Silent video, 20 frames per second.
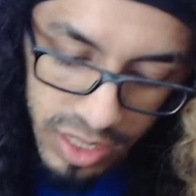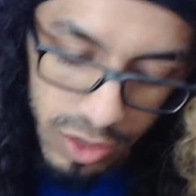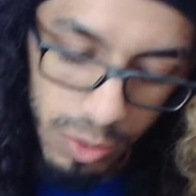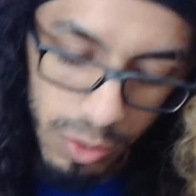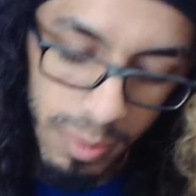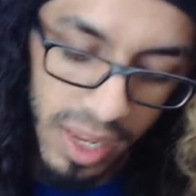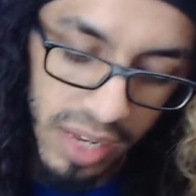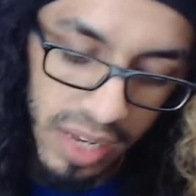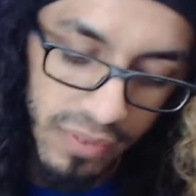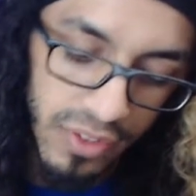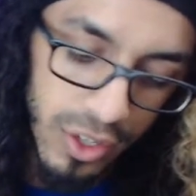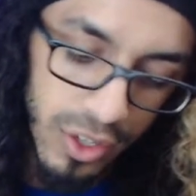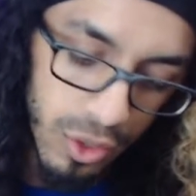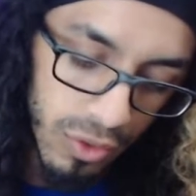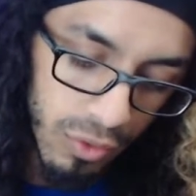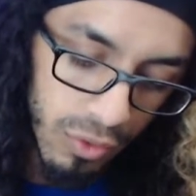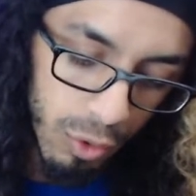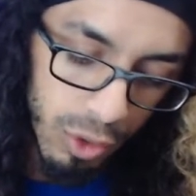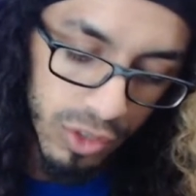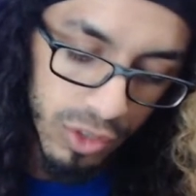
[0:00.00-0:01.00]
So main feature,
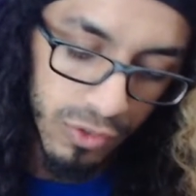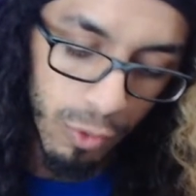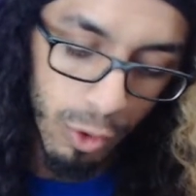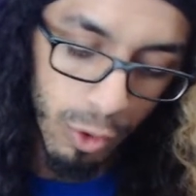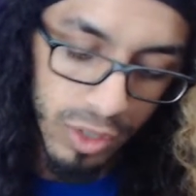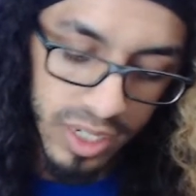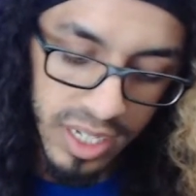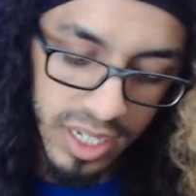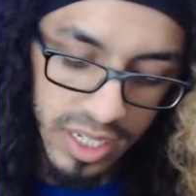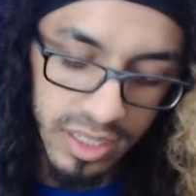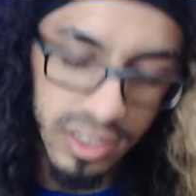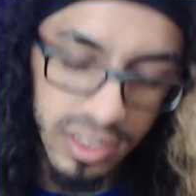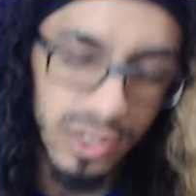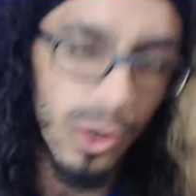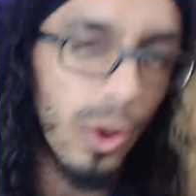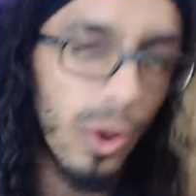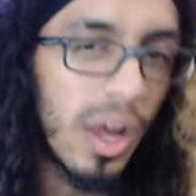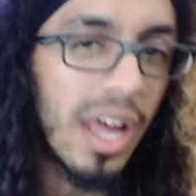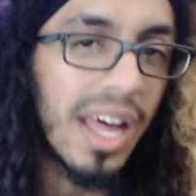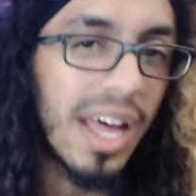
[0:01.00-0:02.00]
of course, four discs.
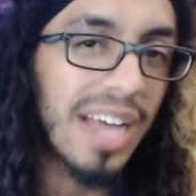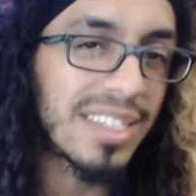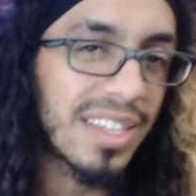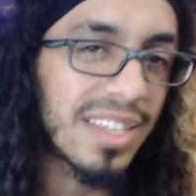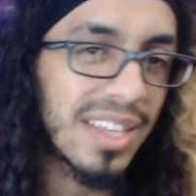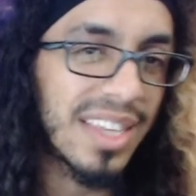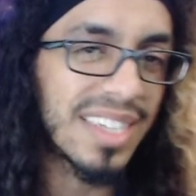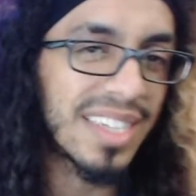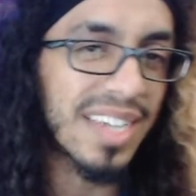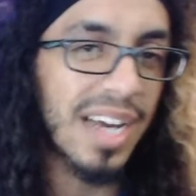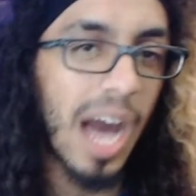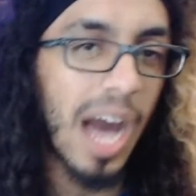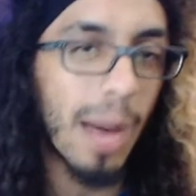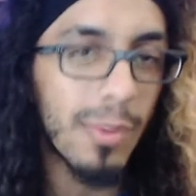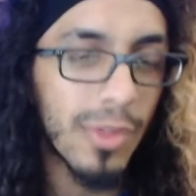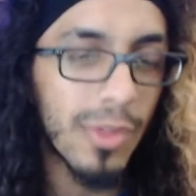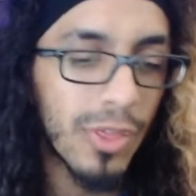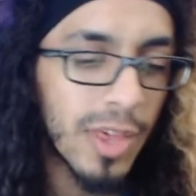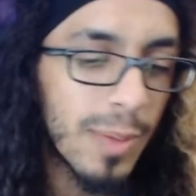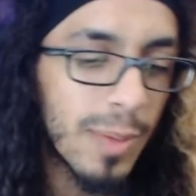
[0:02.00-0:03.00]
So that's a that's a
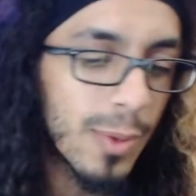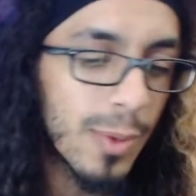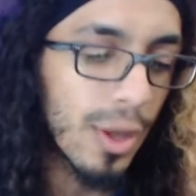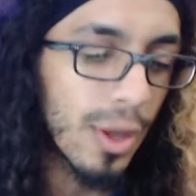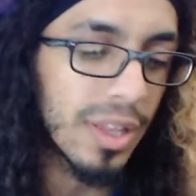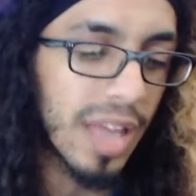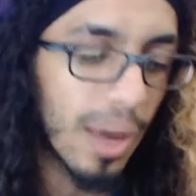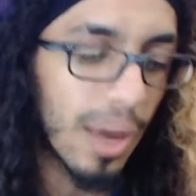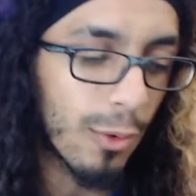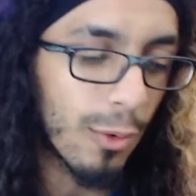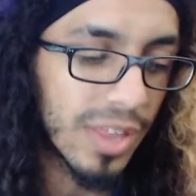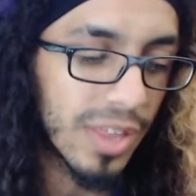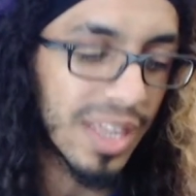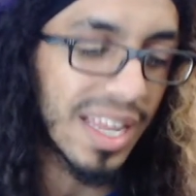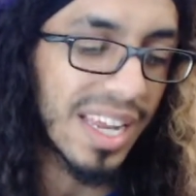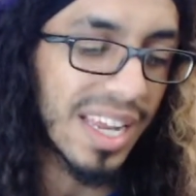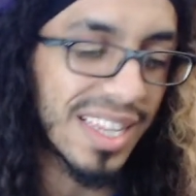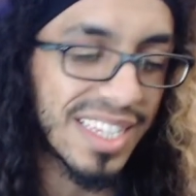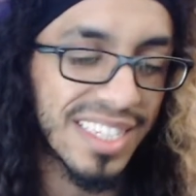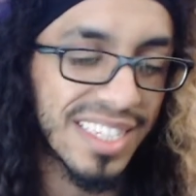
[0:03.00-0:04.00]
common theme here a lot with a
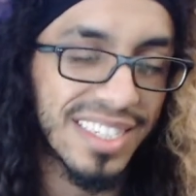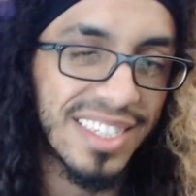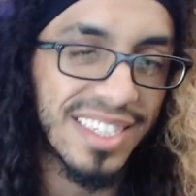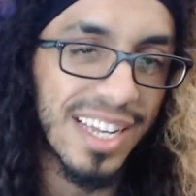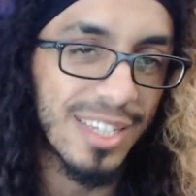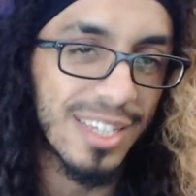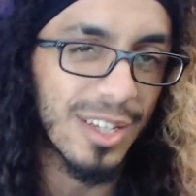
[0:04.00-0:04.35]
lot of these sets,